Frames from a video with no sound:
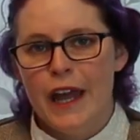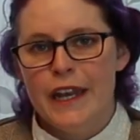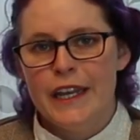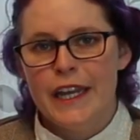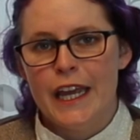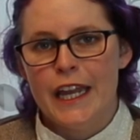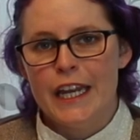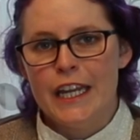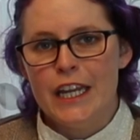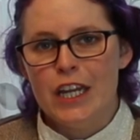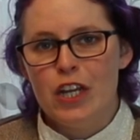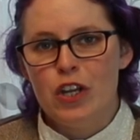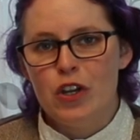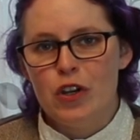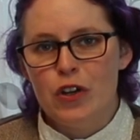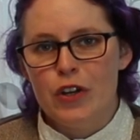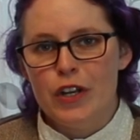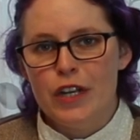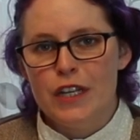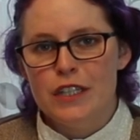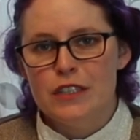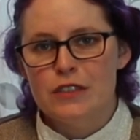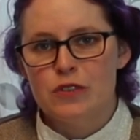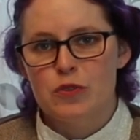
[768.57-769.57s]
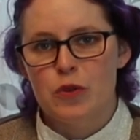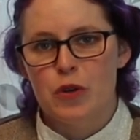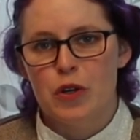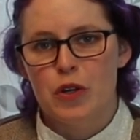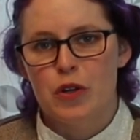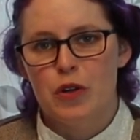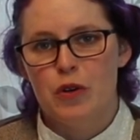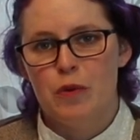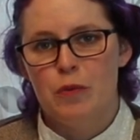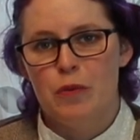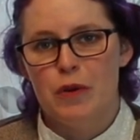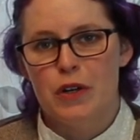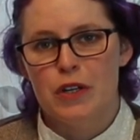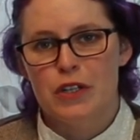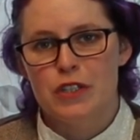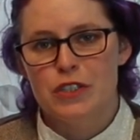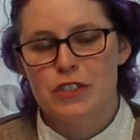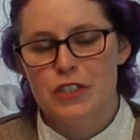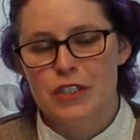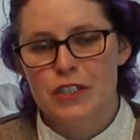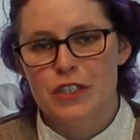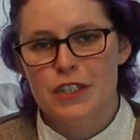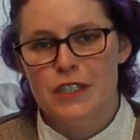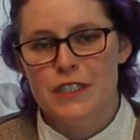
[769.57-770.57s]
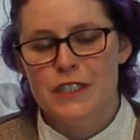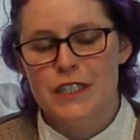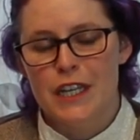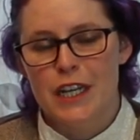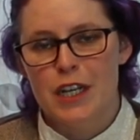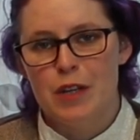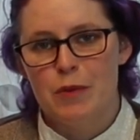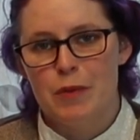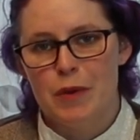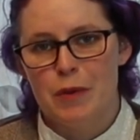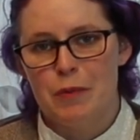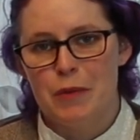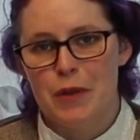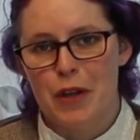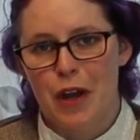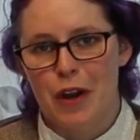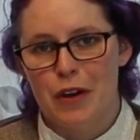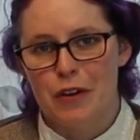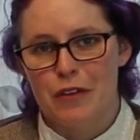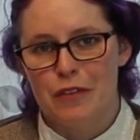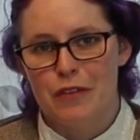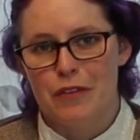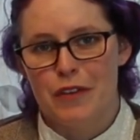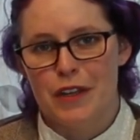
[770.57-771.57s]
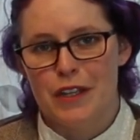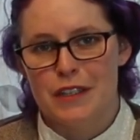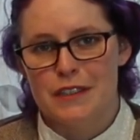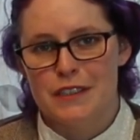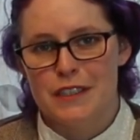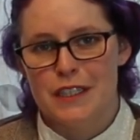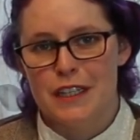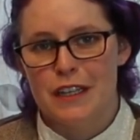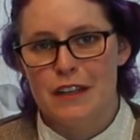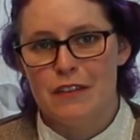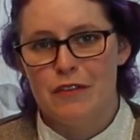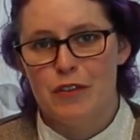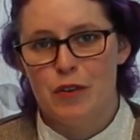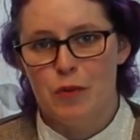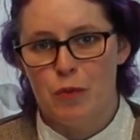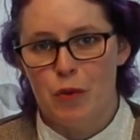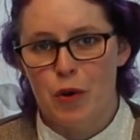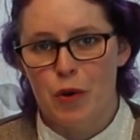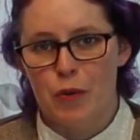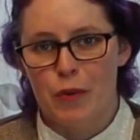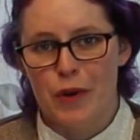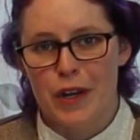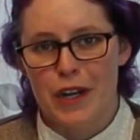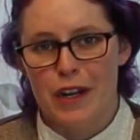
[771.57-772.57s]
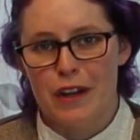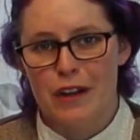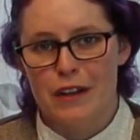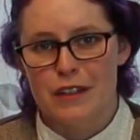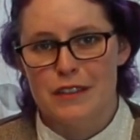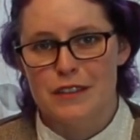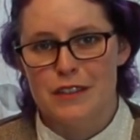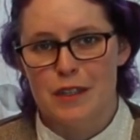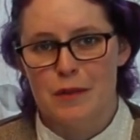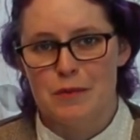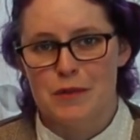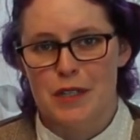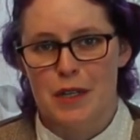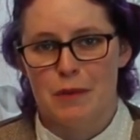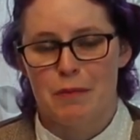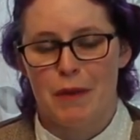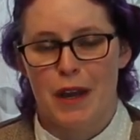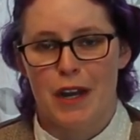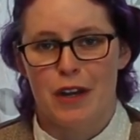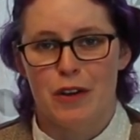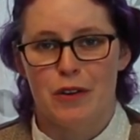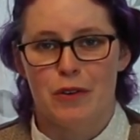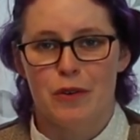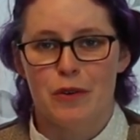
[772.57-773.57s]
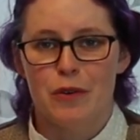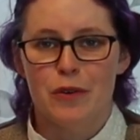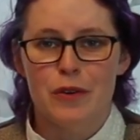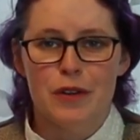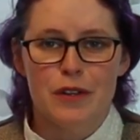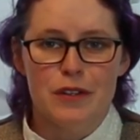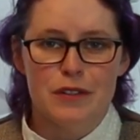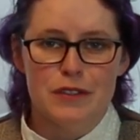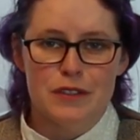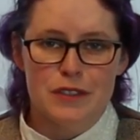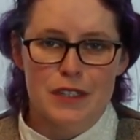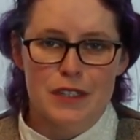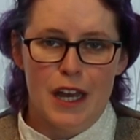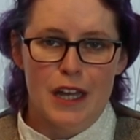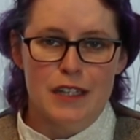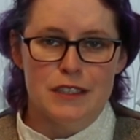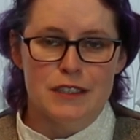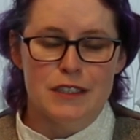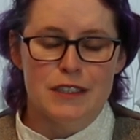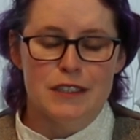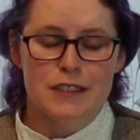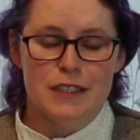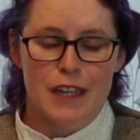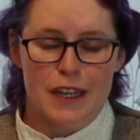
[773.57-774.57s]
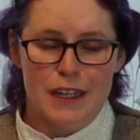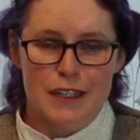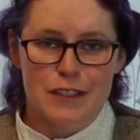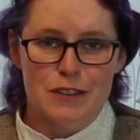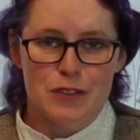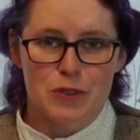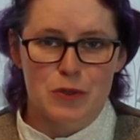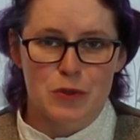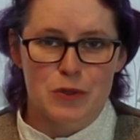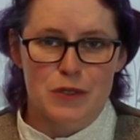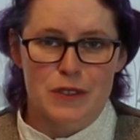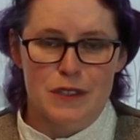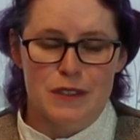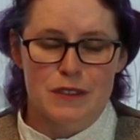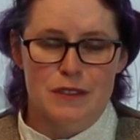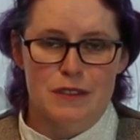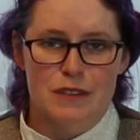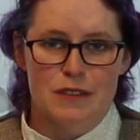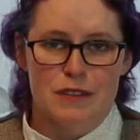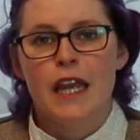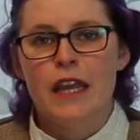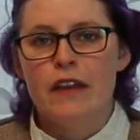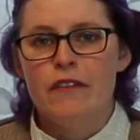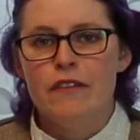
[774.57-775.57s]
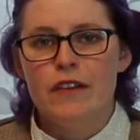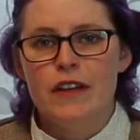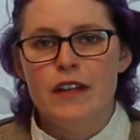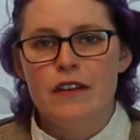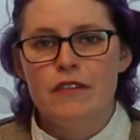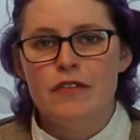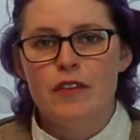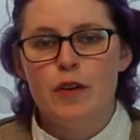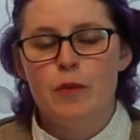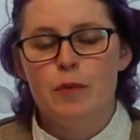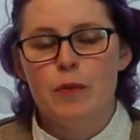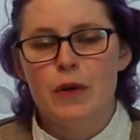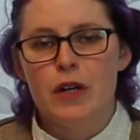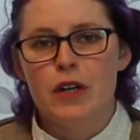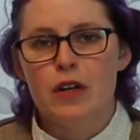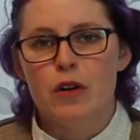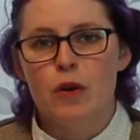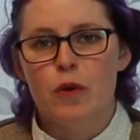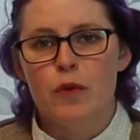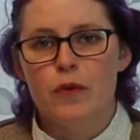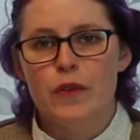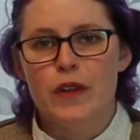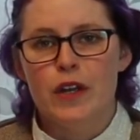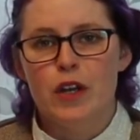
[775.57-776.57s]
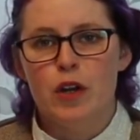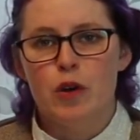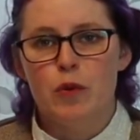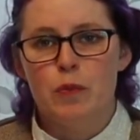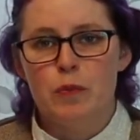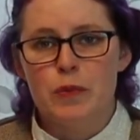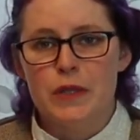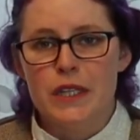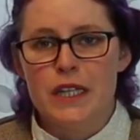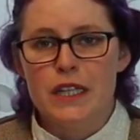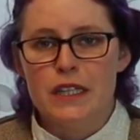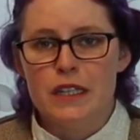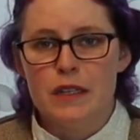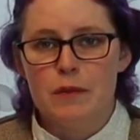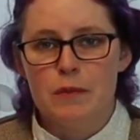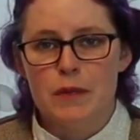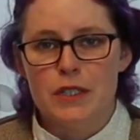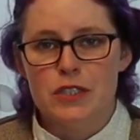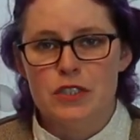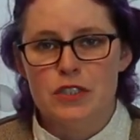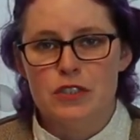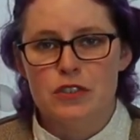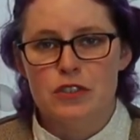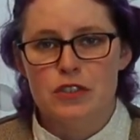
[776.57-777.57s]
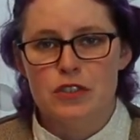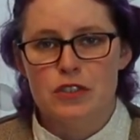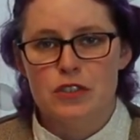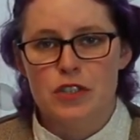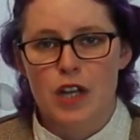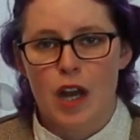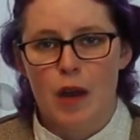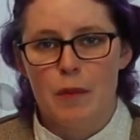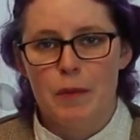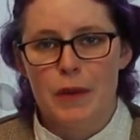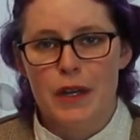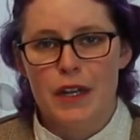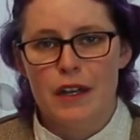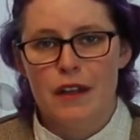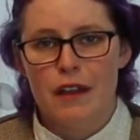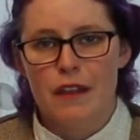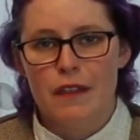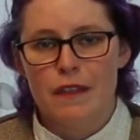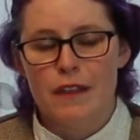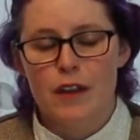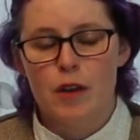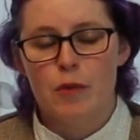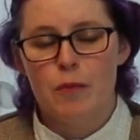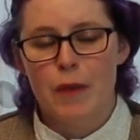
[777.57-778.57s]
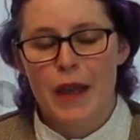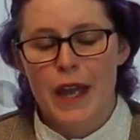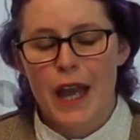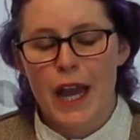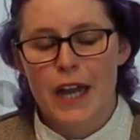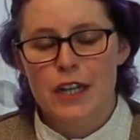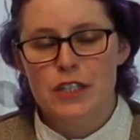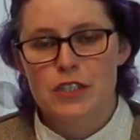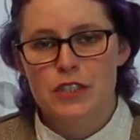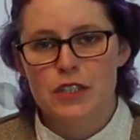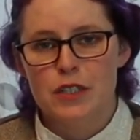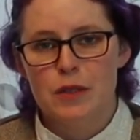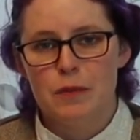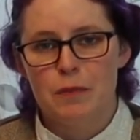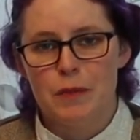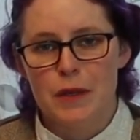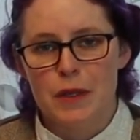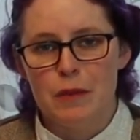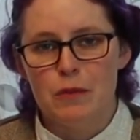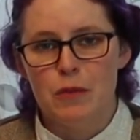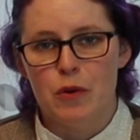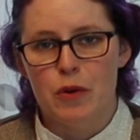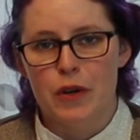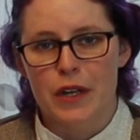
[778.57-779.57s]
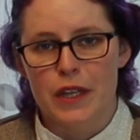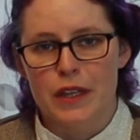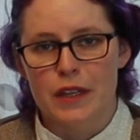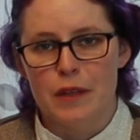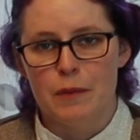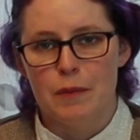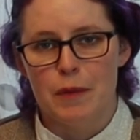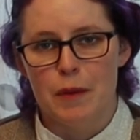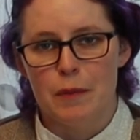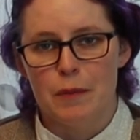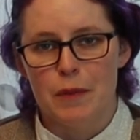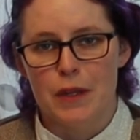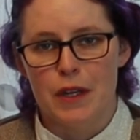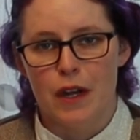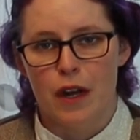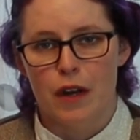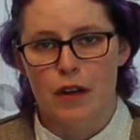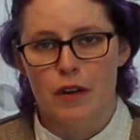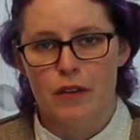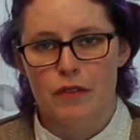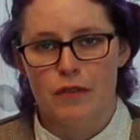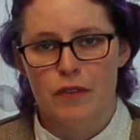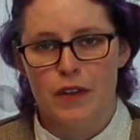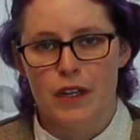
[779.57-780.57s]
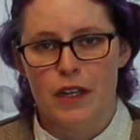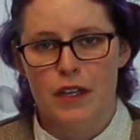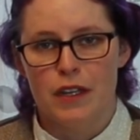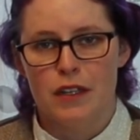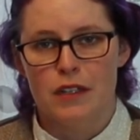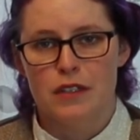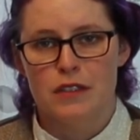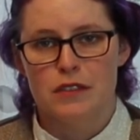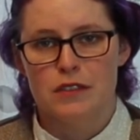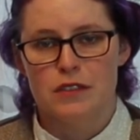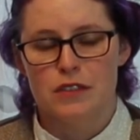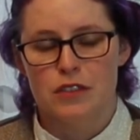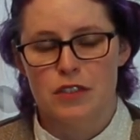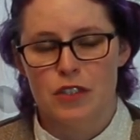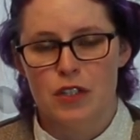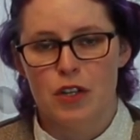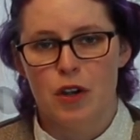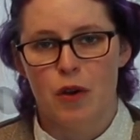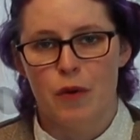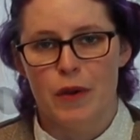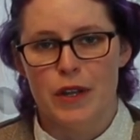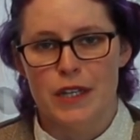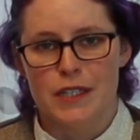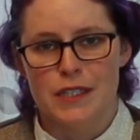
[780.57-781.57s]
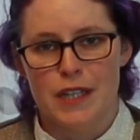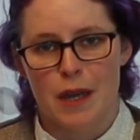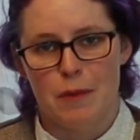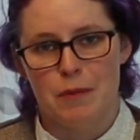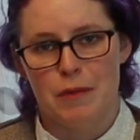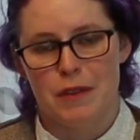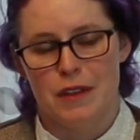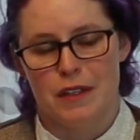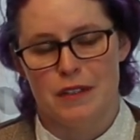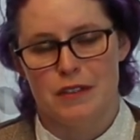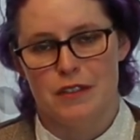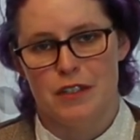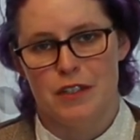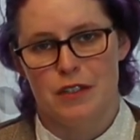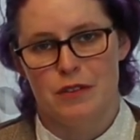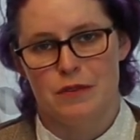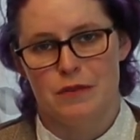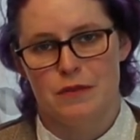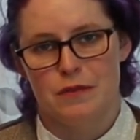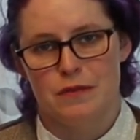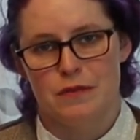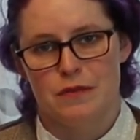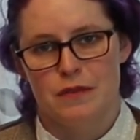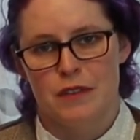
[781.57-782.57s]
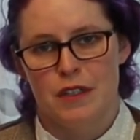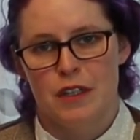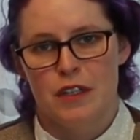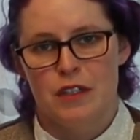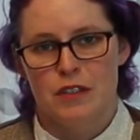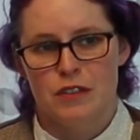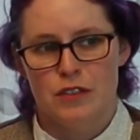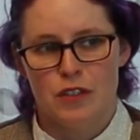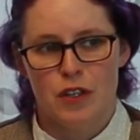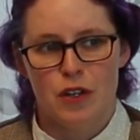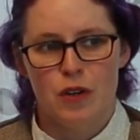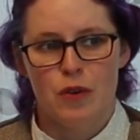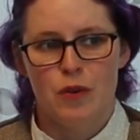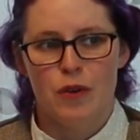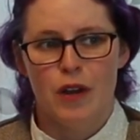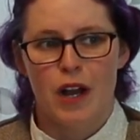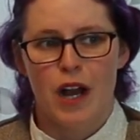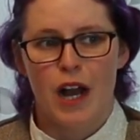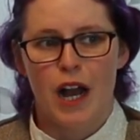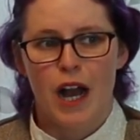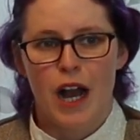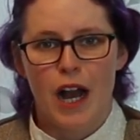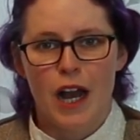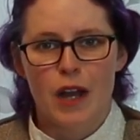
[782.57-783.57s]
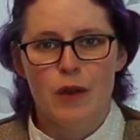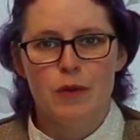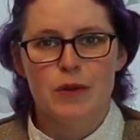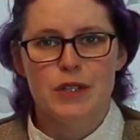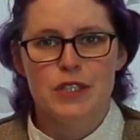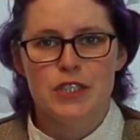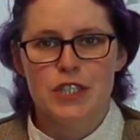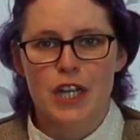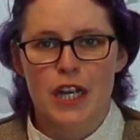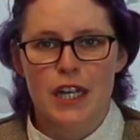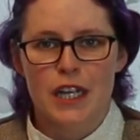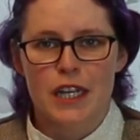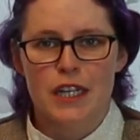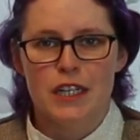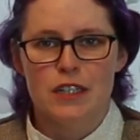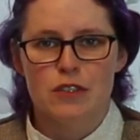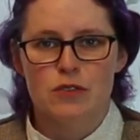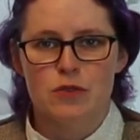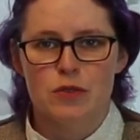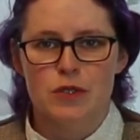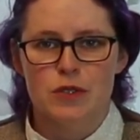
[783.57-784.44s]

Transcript: And any good historical book should contain a bibliography to give you more reading on its subject matter, or and to cite its sources. Even if a book only obliquely mentions your topic, there may actually be more in the bibliography to go in depth into. So I would check any